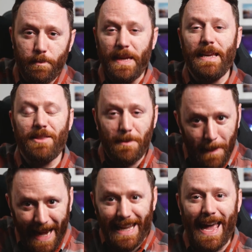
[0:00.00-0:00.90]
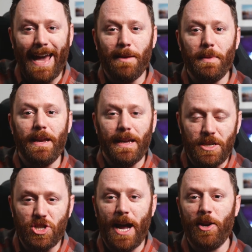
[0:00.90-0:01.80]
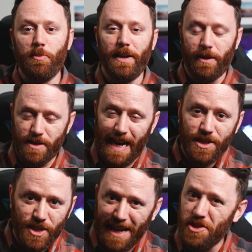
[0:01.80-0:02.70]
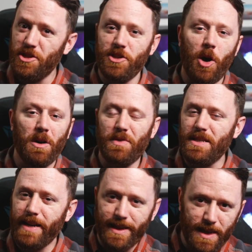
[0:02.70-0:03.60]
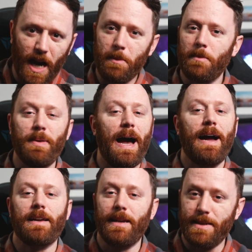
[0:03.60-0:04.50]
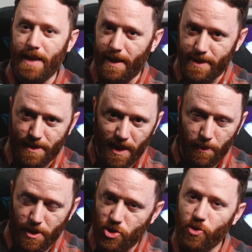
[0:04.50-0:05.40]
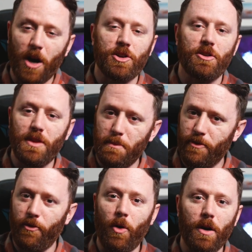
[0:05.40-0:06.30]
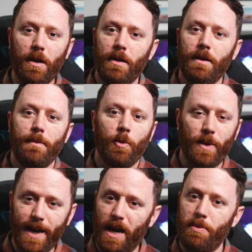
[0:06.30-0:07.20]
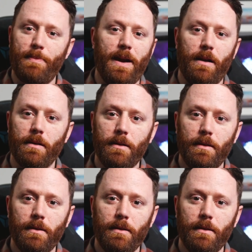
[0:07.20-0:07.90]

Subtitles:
be the main enemy in Shadowbringers. I just know it. This guy's coming back, and he's gonna be stronger than before. We gotta prepare.